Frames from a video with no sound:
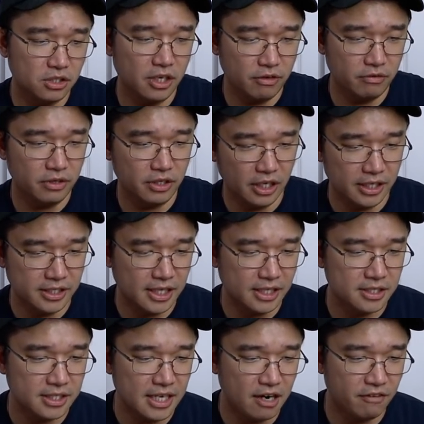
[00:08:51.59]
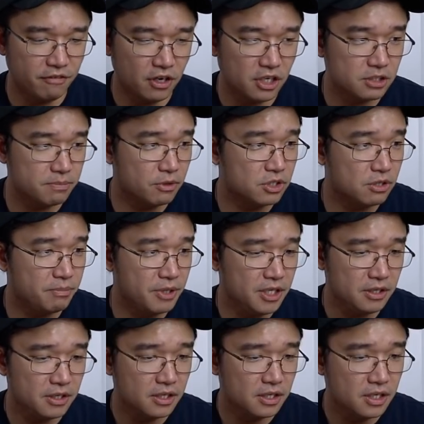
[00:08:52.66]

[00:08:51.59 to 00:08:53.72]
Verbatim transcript: it senses how far it's supposed to be.